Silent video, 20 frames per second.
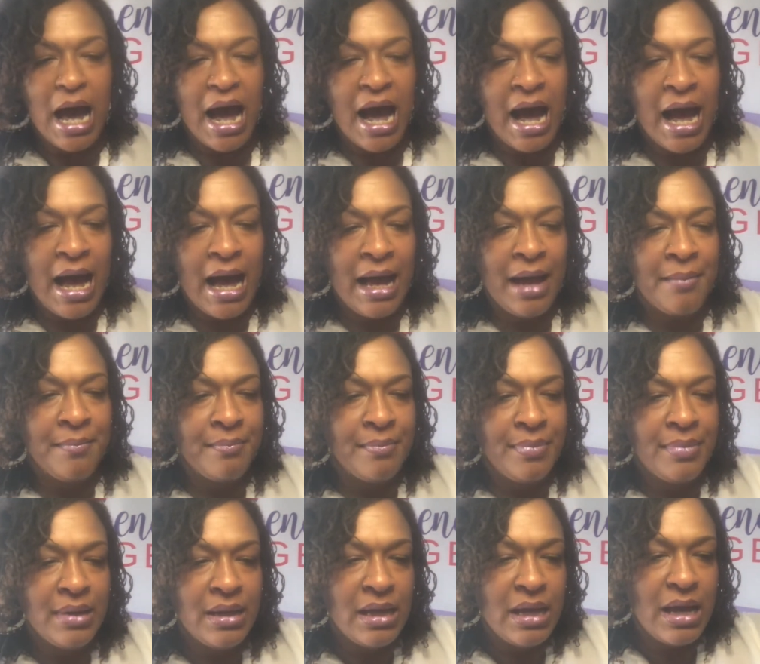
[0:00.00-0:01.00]
A
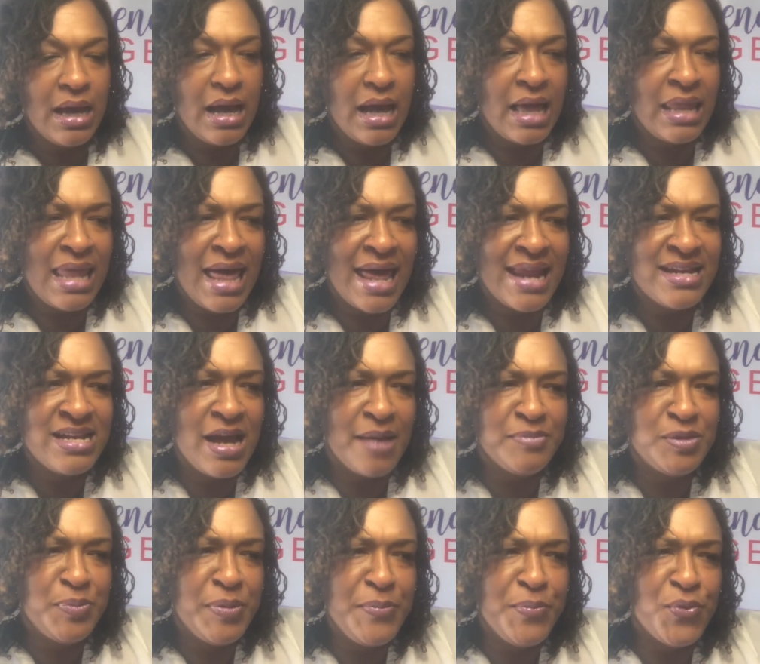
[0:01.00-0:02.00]
lot of
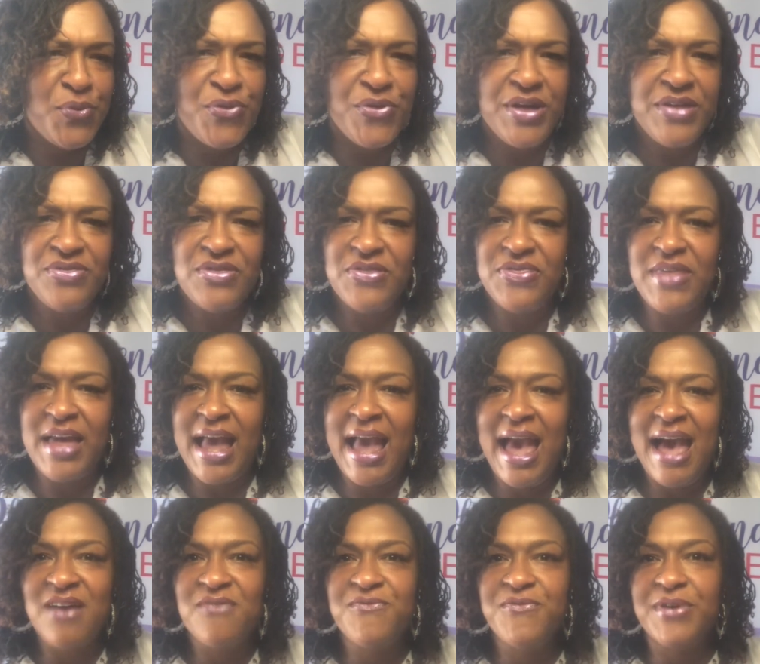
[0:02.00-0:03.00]
times people think that they
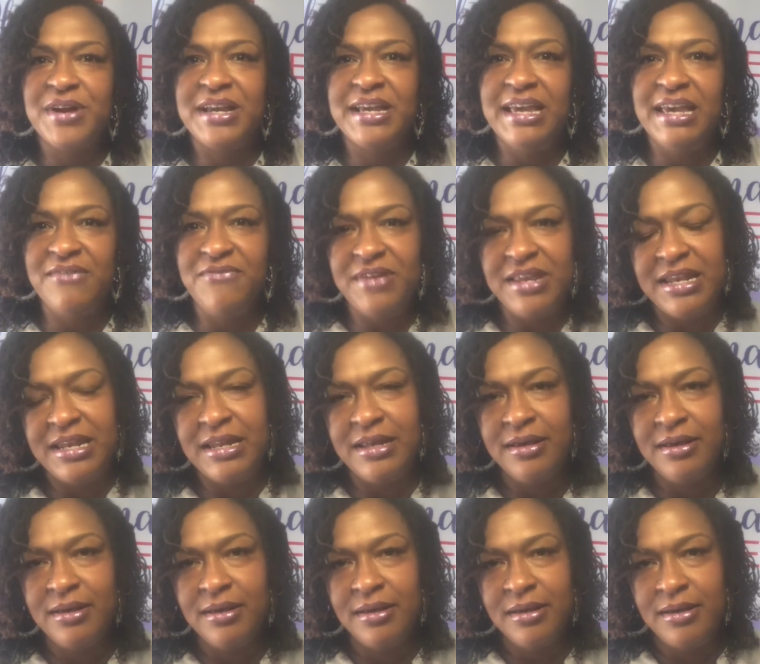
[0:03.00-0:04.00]
have forgiven
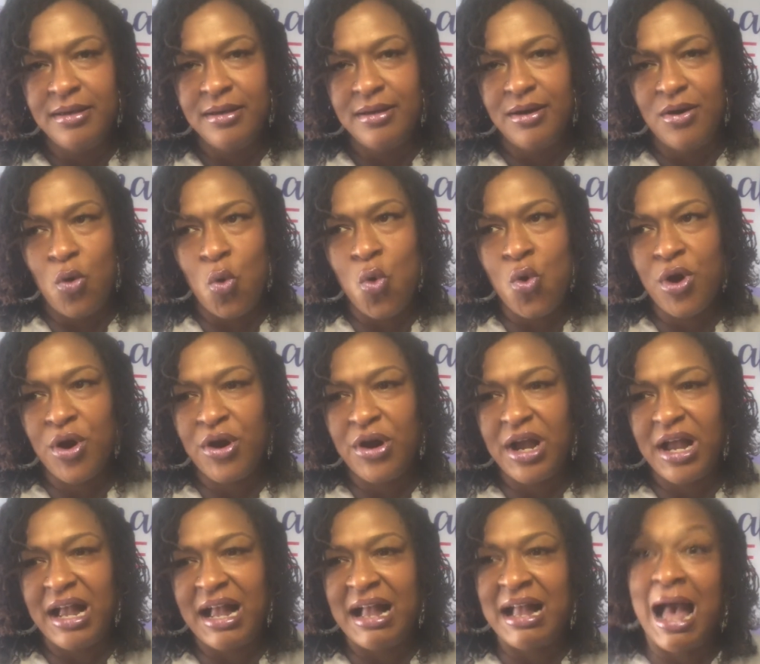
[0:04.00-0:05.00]
or
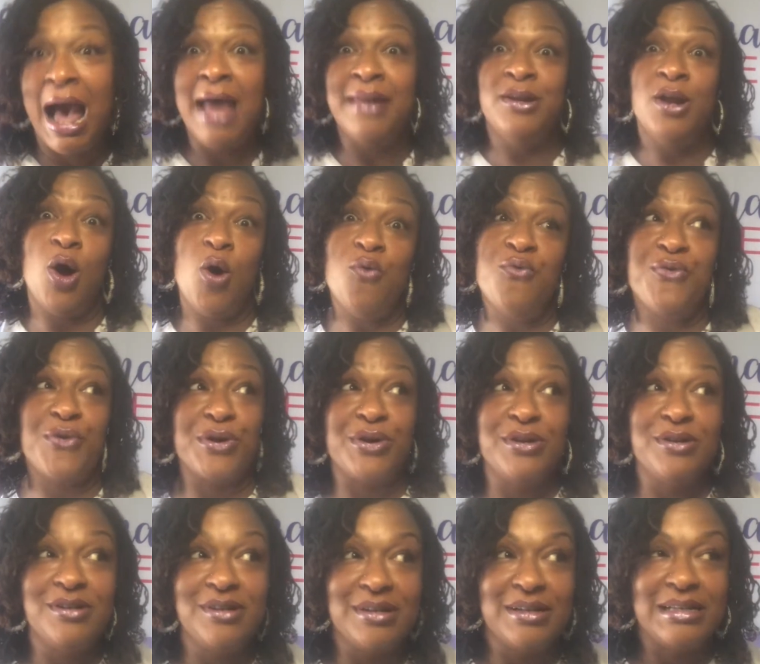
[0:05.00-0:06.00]
gotten over.
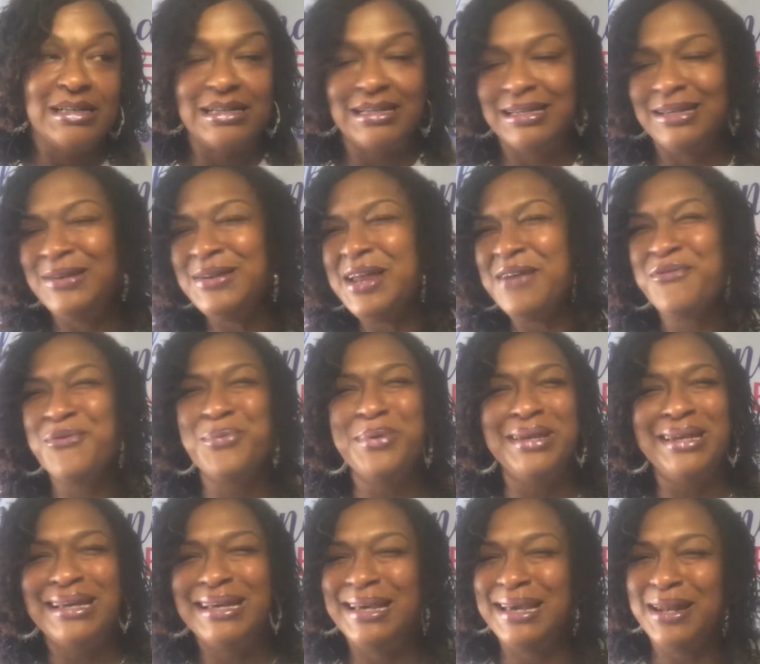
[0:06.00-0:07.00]
You never
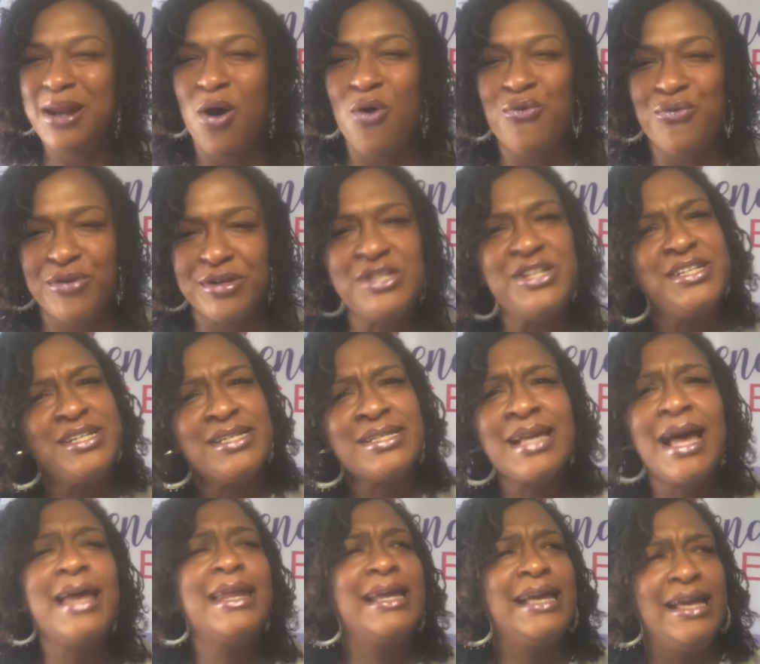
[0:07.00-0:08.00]
really get over it. You just
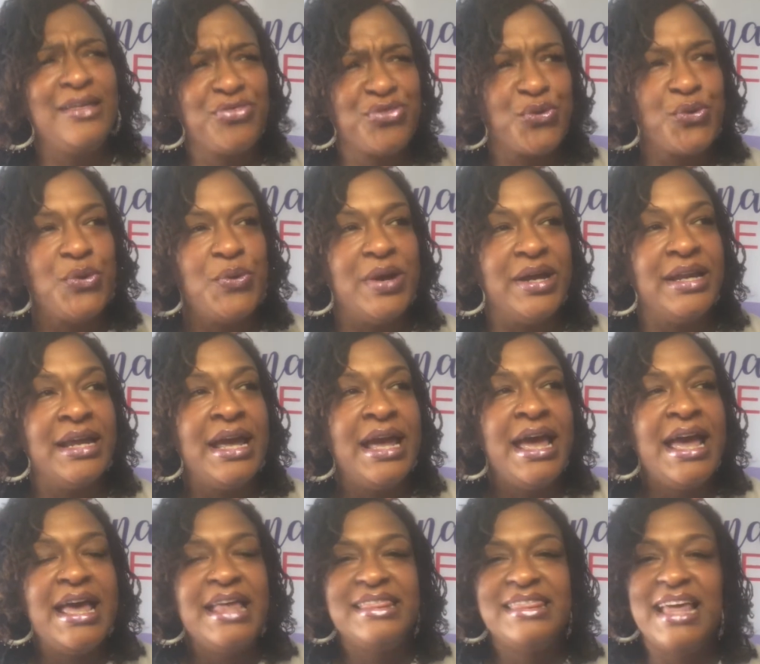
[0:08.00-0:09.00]
kind of get through it.
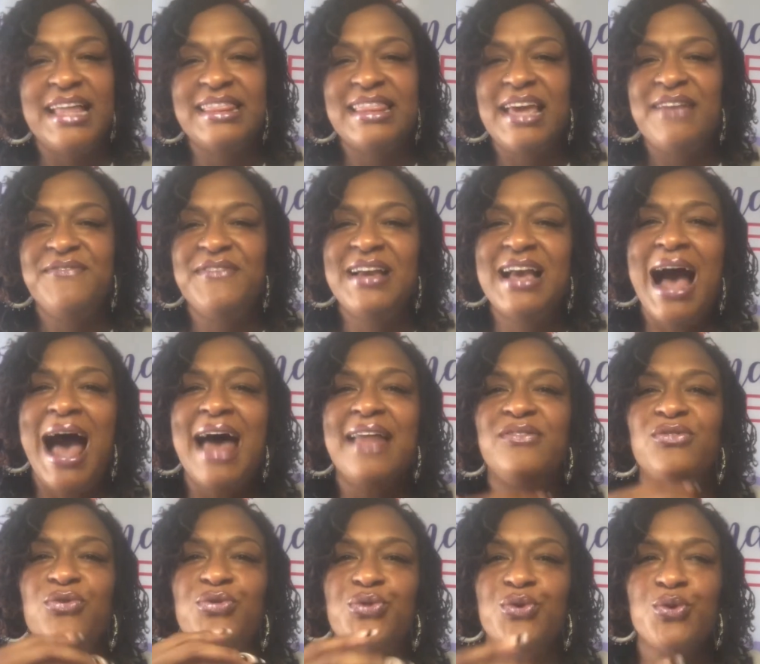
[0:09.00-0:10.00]
That they've
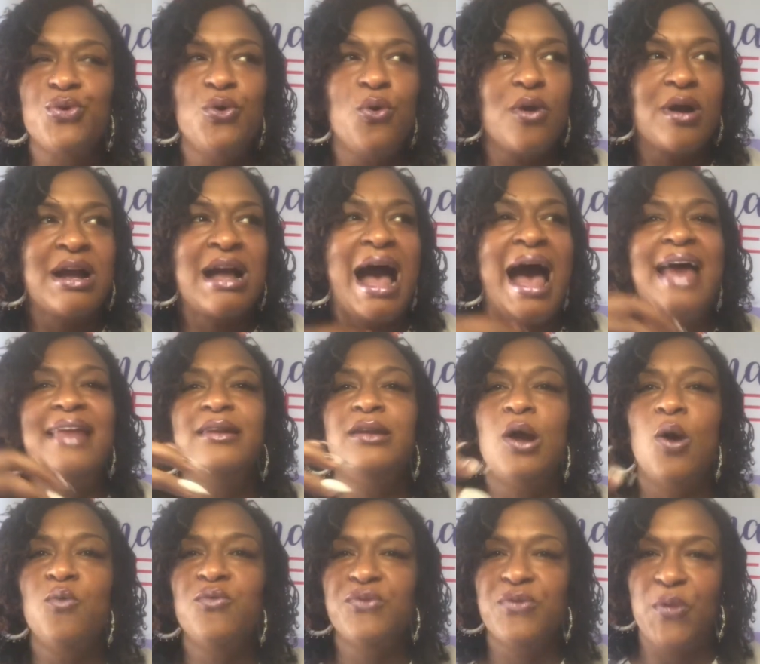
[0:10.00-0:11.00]
gotten through or gotten
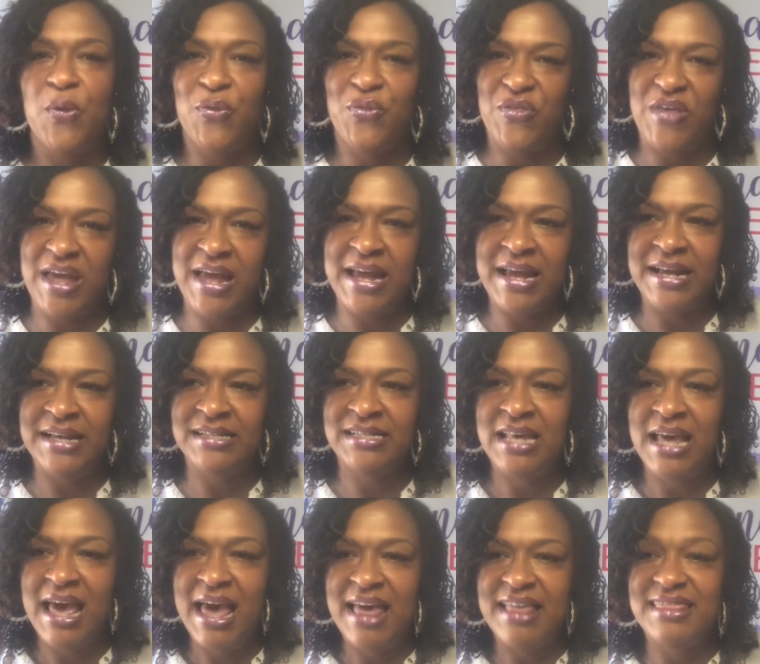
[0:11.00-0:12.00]
over the things
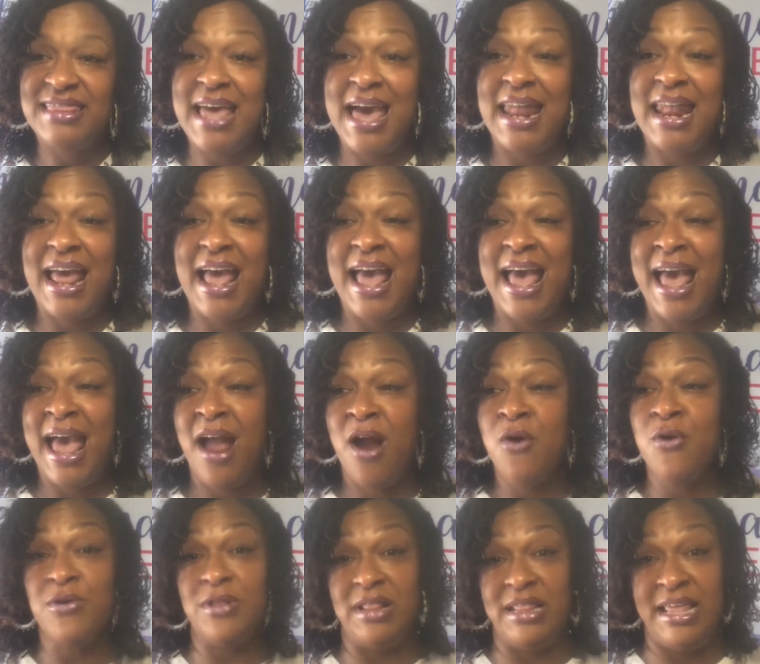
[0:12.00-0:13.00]
that
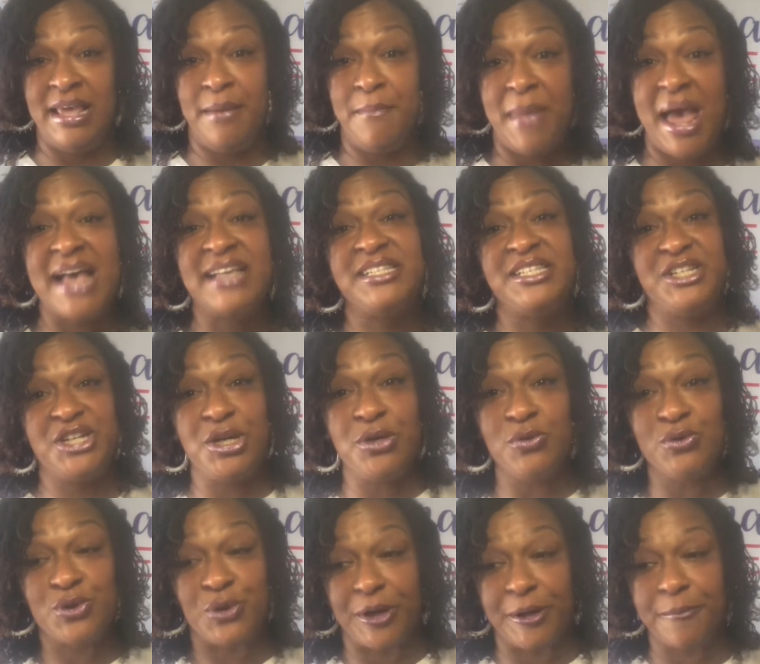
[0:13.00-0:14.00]
hurt them as
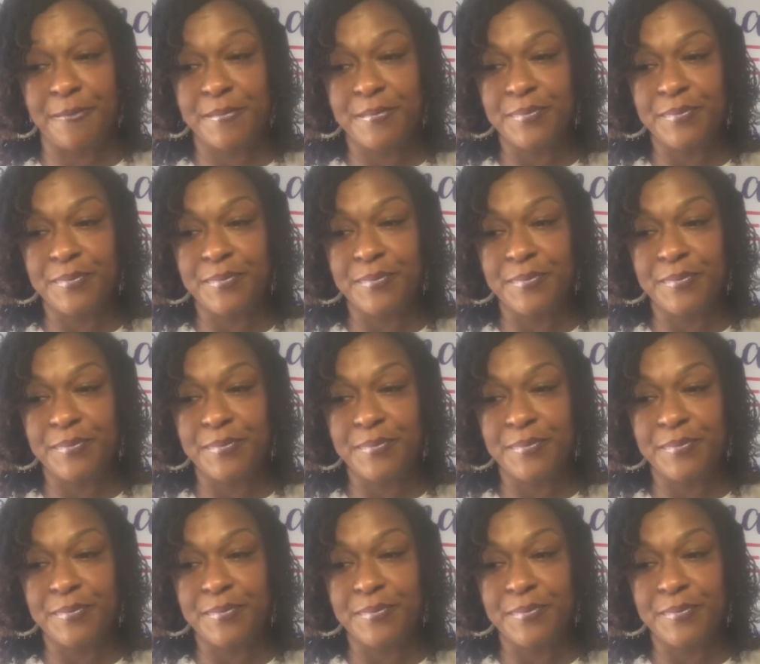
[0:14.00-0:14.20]
children.